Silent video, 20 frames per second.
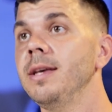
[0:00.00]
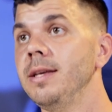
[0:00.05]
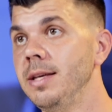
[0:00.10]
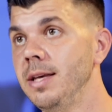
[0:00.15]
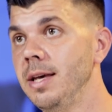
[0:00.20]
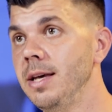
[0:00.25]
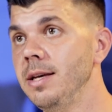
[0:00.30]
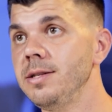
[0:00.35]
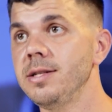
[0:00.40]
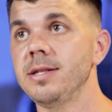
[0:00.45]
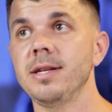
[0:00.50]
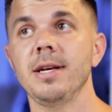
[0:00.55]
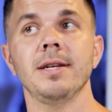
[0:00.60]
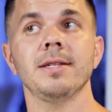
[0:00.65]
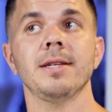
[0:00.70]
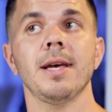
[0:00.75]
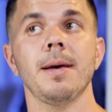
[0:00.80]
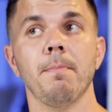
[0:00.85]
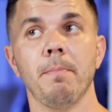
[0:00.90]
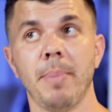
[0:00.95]
Yeast
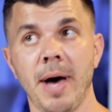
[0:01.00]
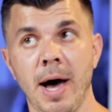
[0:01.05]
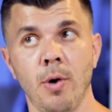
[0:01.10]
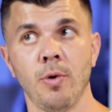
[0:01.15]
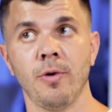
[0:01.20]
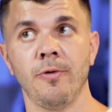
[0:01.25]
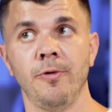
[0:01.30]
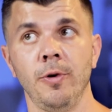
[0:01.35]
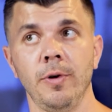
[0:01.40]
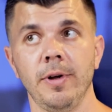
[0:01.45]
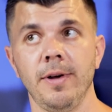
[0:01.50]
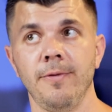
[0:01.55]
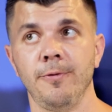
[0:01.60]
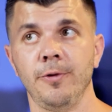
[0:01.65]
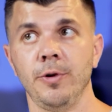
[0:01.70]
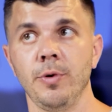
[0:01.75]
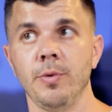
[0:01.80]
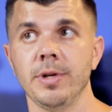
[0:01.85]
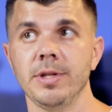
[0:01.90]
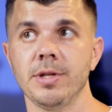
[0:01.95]
is a powerful
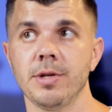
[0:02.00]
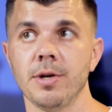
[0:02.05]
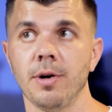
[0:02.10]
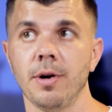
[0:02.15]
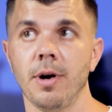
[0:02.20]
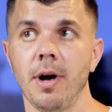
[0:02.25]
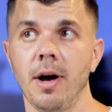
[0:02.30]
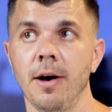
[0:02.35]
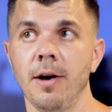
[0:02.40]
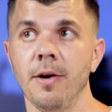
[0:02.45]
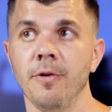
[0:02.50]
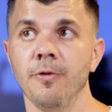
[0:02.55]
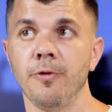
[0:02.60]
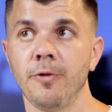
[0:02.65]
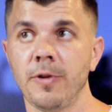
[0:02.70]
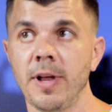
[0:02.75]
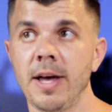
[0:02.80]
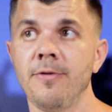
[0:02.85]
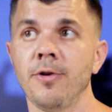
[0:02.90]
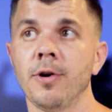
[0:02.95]
influencer of
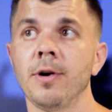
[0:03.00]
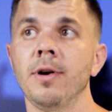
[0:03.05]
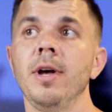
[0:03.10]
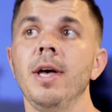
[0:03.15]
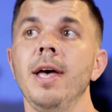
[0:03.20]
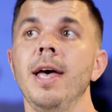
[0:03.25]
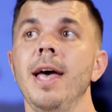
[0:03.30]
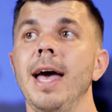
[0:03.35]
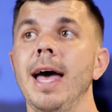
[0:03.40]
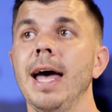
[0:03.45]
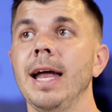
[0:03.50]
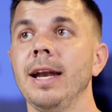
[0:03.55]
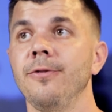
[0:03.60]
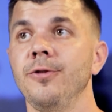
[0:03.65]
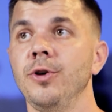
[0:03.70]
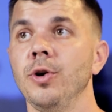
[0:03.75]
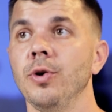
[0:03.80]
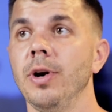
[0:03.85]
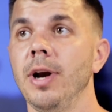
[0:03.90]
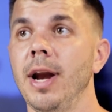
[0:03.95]
flavor, and
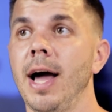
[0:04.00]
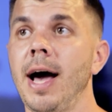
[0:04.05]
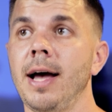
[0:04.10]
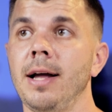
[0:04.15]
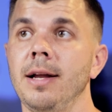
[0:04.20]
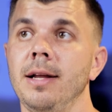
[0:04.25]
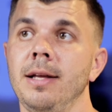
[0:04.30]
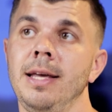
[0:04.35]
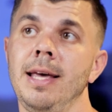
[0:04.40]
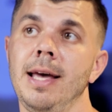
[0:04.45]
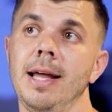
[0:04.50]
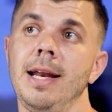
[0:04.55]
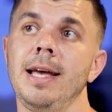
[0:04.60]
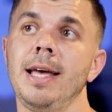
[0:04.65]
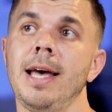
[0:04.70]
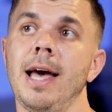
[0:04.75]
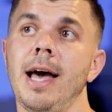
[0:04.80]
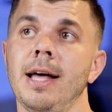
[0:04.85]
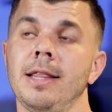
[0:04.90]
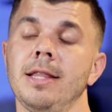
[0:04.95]
if you're not getting
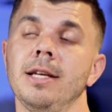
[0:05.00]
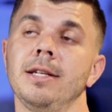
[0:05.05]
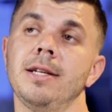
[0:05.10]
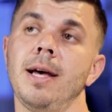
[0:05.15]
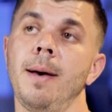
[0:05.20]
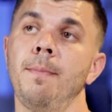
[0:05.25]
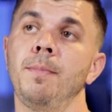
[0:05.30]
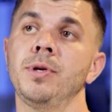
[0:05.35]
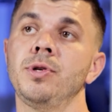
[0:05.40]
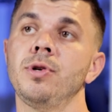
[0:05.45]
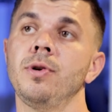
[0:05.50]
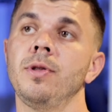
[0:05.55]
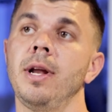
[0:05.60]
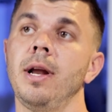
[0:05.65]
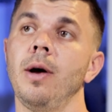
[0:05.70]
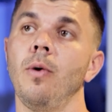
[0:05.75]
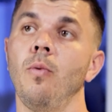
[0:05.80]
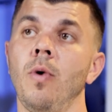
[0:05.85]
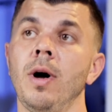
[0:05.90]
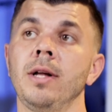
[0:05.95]
it at the temperature that
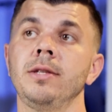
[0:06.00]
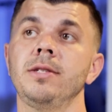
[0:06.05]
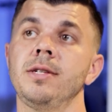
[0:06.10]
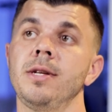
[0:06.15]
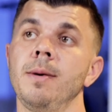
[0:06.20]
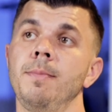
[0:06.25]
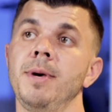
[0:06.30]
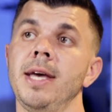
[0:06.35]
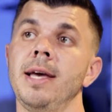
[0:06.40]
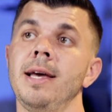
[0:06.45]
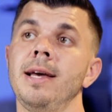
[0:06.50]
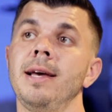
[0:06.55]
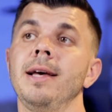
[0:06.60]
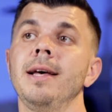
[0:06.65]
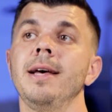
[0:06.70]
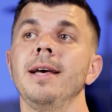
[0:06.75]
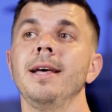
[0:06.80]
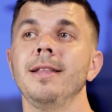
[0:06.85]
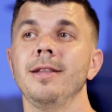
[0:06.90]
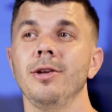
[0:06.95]
it wants to be,
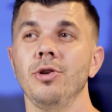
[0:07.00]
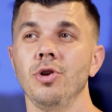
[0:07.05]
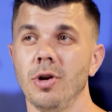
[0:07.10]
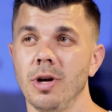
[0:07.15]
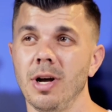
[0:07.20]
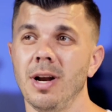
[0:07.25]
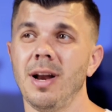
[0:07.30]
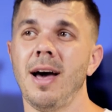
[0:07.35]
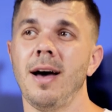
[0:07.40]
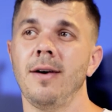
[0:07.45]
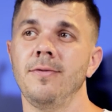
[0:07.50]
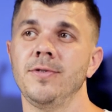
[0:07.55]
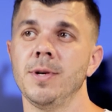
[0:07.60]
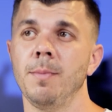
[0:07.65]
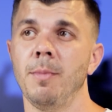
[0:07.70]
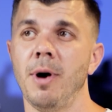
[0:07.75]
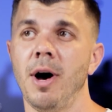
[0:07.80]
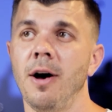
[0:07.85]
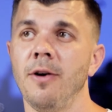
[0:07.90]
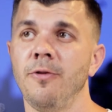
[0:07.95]
then you're gonna have
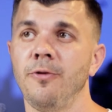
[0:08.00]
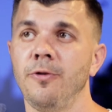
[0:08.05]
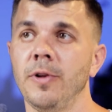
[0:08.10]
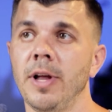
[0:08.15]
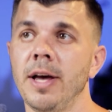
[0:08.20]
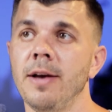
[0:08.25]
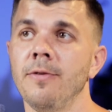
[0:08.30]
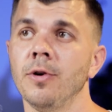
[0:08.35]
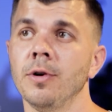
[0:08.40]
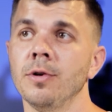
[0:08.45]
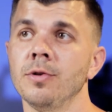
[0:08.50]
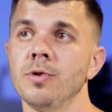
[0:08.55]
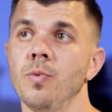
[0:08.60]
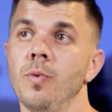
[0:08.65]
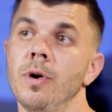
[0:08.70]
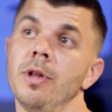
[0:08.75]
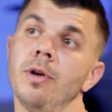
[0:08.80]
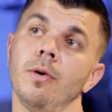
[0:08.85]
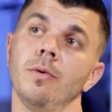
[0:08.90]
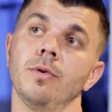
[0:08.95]
some off flavors,
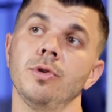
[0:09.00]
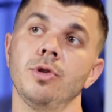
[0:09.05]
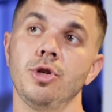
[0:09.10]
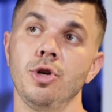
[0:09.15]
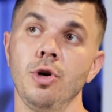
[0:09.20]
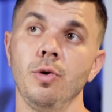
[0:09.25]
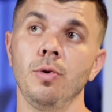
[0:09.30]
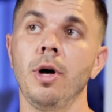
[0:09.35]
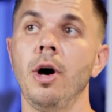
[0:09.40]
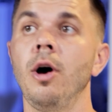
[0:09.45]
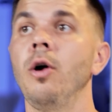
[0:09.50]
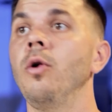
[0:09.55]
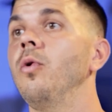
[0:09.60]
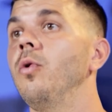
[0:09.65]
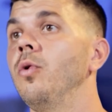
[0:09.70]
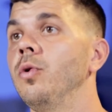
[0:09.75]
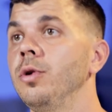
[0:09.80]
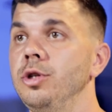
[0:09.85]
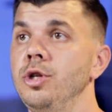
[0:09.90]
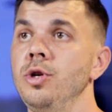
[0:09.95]
whether it was too low
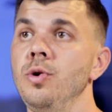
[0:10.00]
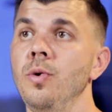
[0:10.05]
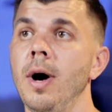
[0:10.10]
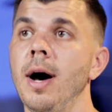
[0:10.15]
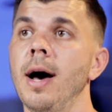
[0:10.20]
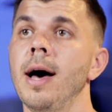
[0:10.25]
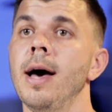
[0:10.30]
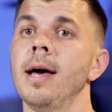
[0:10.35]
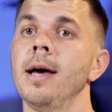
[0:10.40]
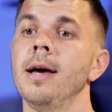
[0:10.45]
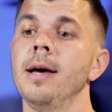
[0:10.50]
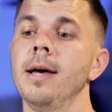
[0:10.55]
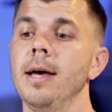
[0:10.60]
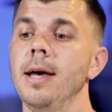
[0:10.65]
or too high,